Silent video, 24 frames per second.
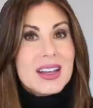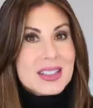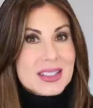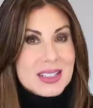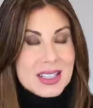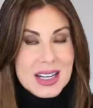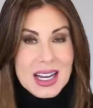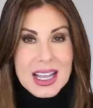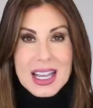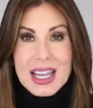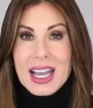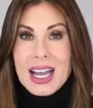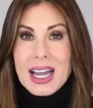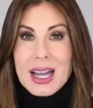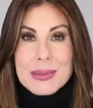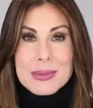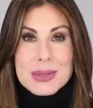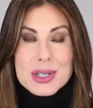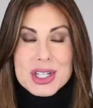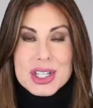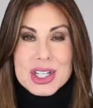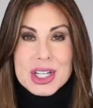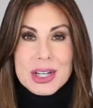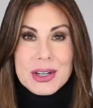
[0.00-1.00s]
Today, I'm
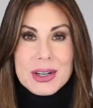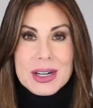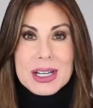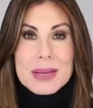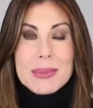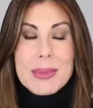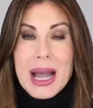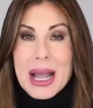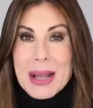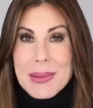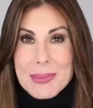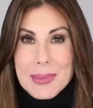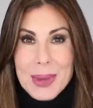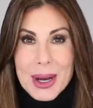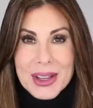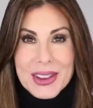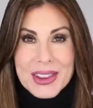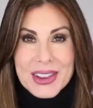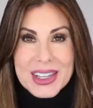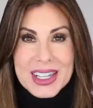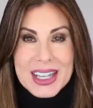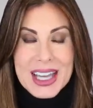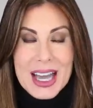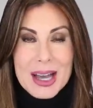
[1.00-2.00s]
sharing my
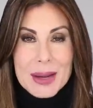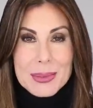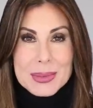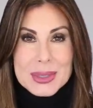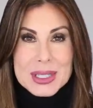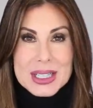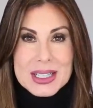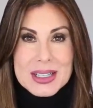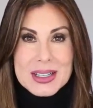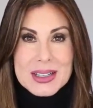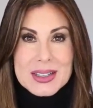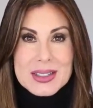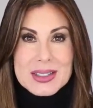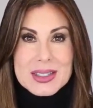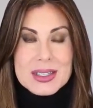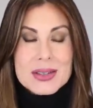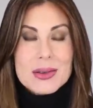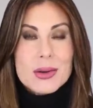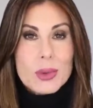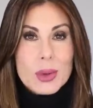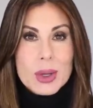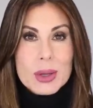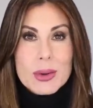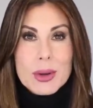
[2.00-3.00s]
monthly empties.
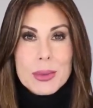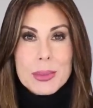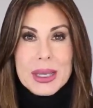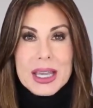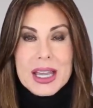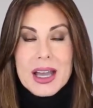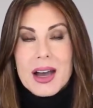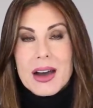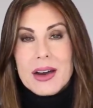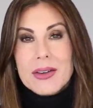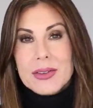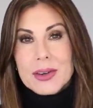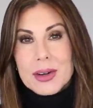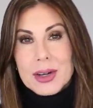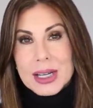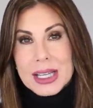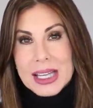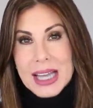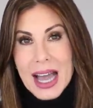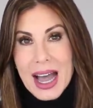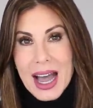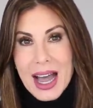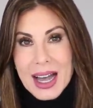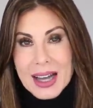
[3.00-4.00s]
We will be
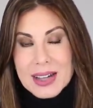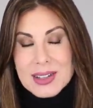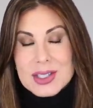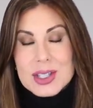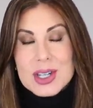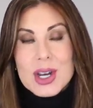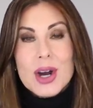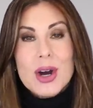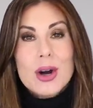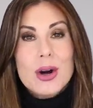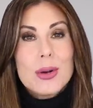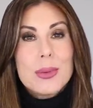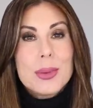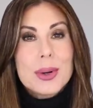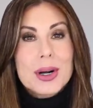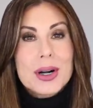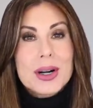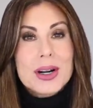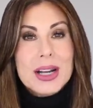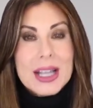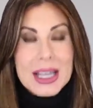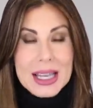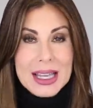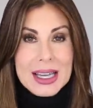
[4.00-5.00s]
covering
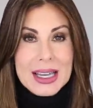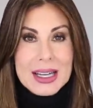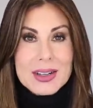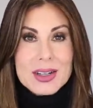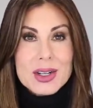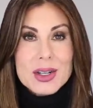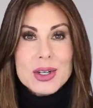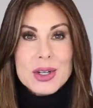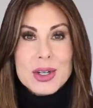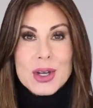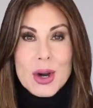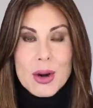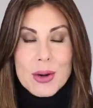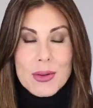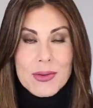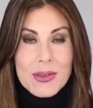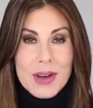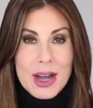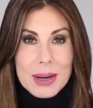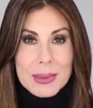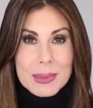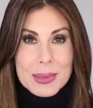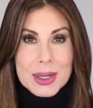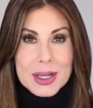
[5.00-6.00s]
October and
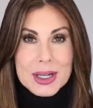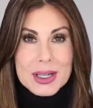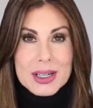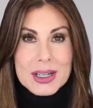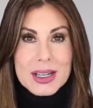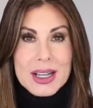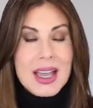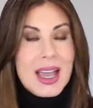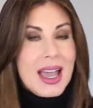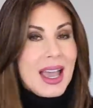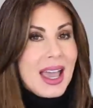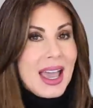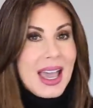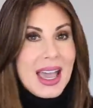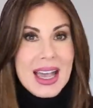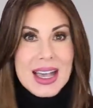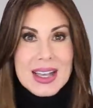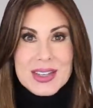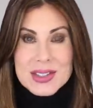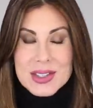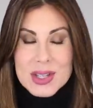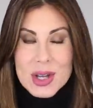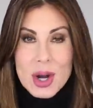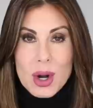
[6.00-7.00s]
November.
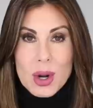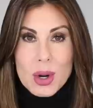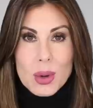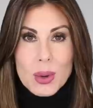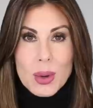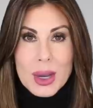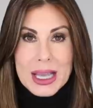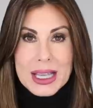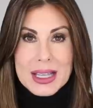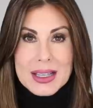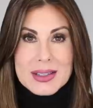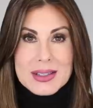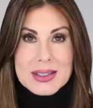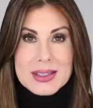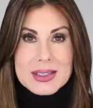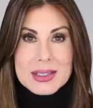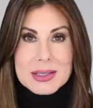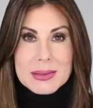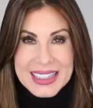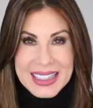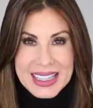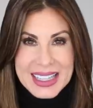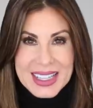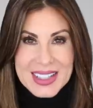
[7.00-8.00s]
As
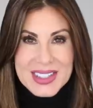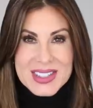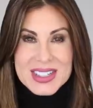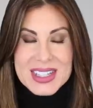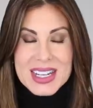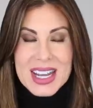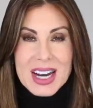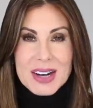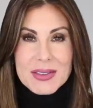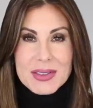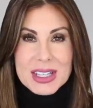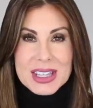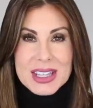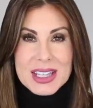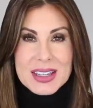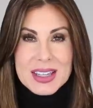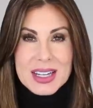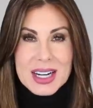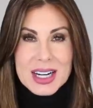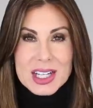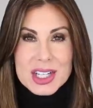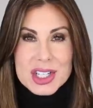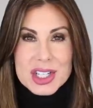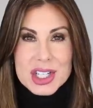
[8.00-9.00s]
always, links to everything
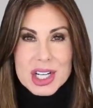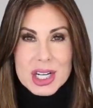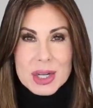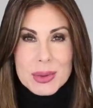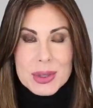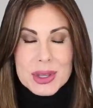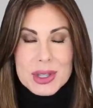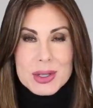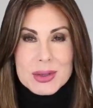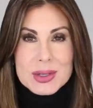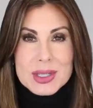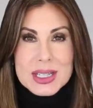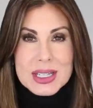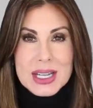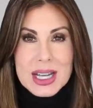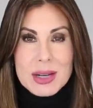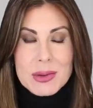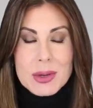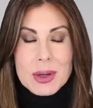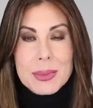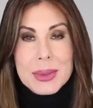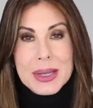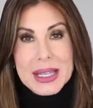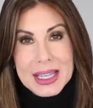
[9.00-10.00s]
that I share with you today
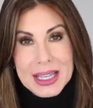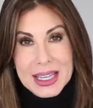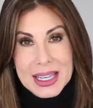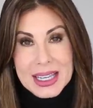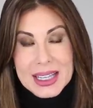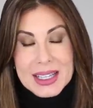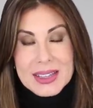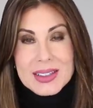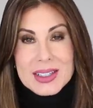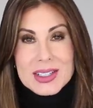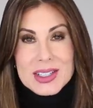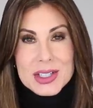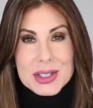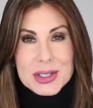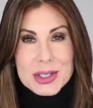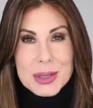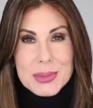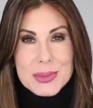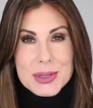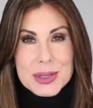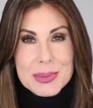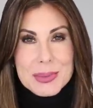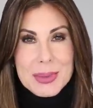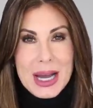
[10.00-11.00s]
will be in the
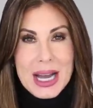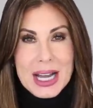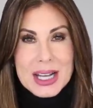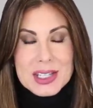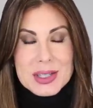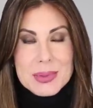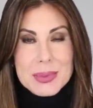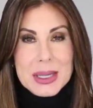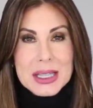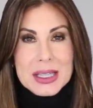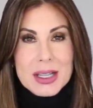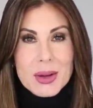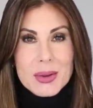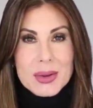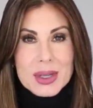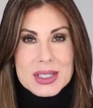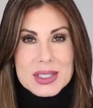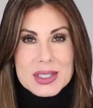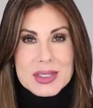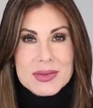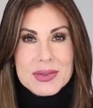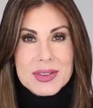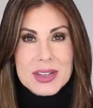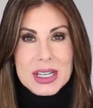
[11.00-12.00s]
description box below
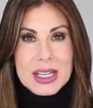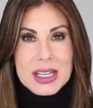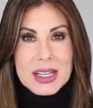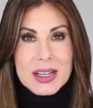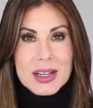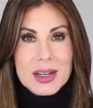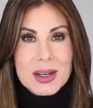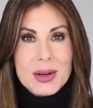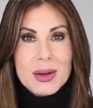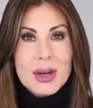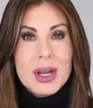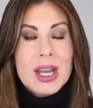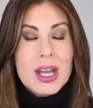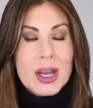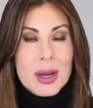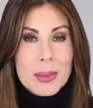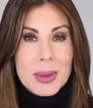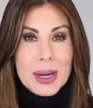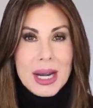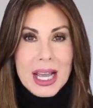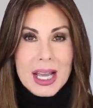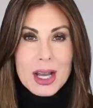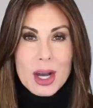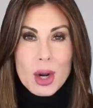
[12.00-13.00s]
this video,
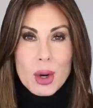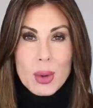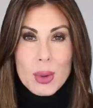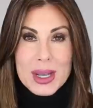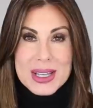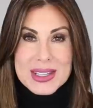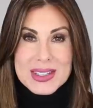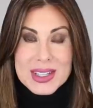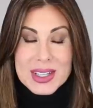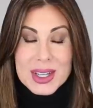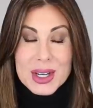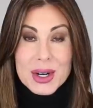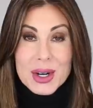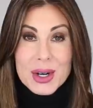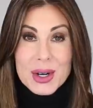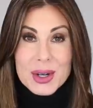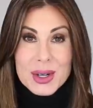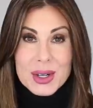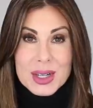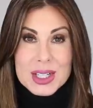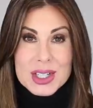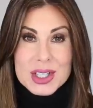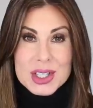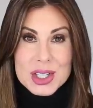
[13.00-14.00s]
but I always
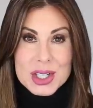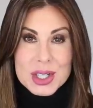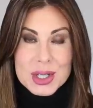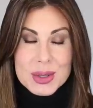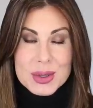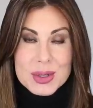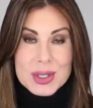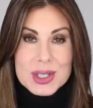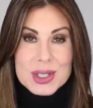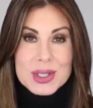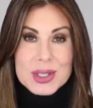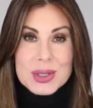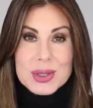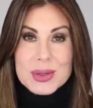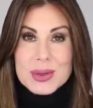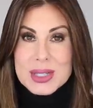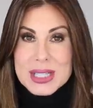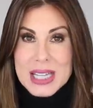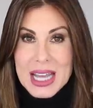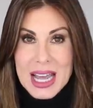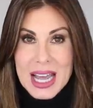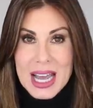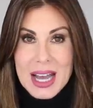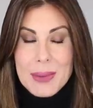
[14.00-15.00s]
encourage you to
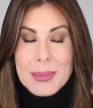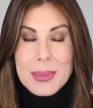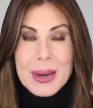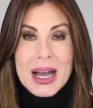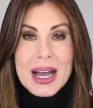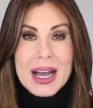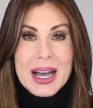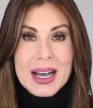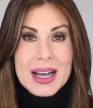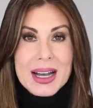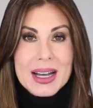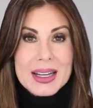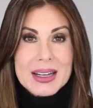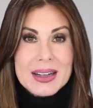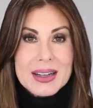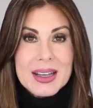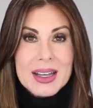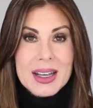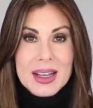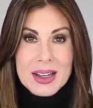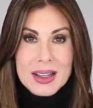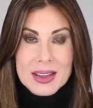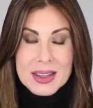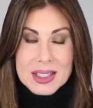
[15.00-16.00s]
tap on
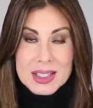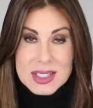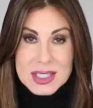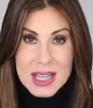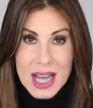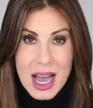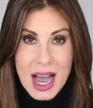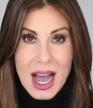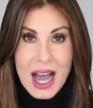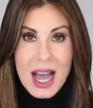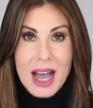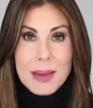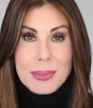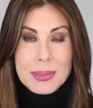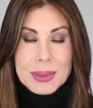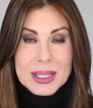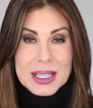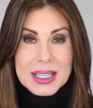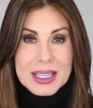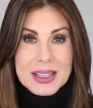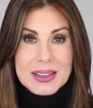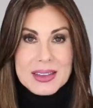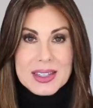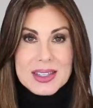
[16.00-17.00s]
the top
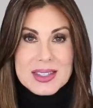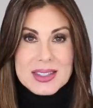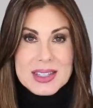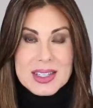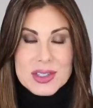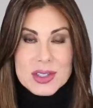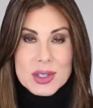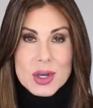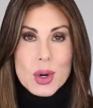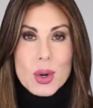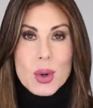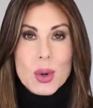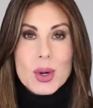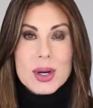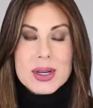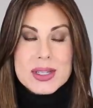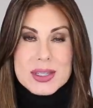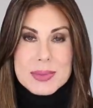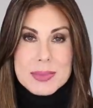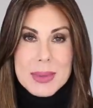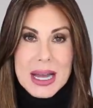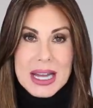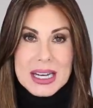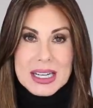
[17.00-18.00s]
link that says
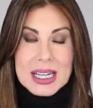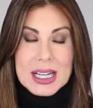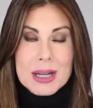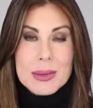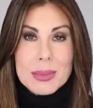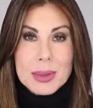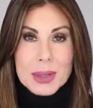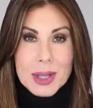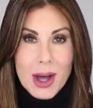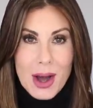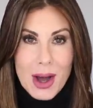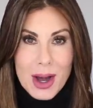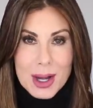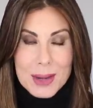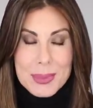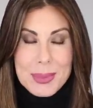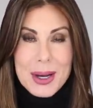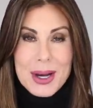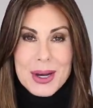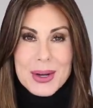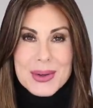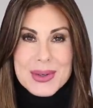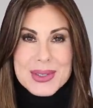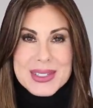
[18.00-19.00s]
corresponding blog
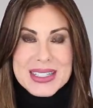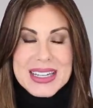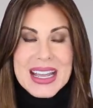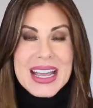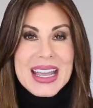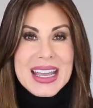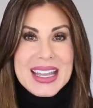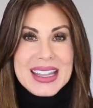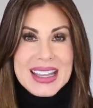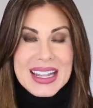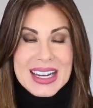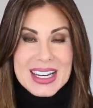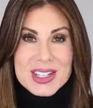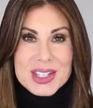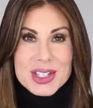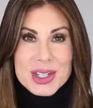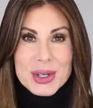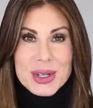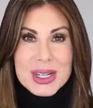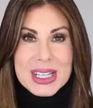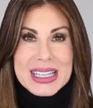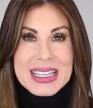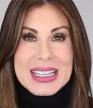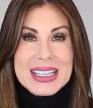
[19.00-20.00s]
post. That is
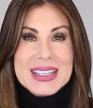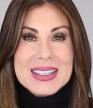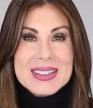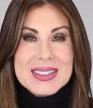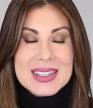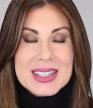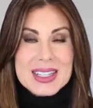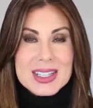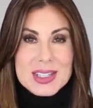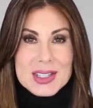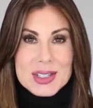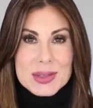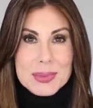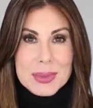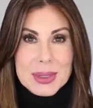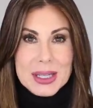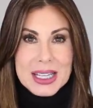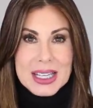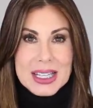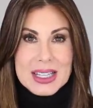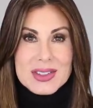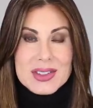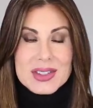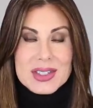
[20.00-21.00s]
your easiest
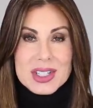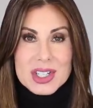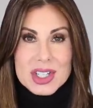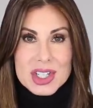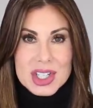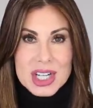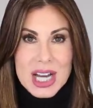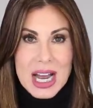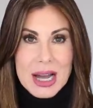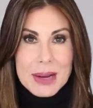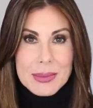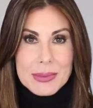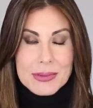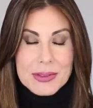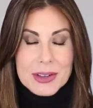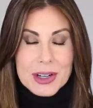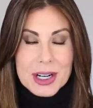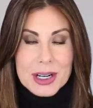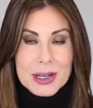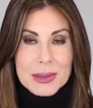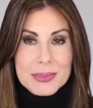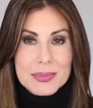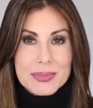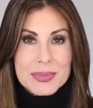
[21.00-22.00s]
place to shop
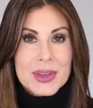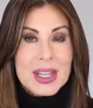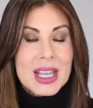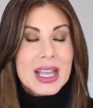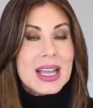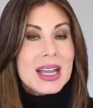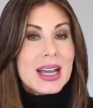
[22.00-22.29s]
from.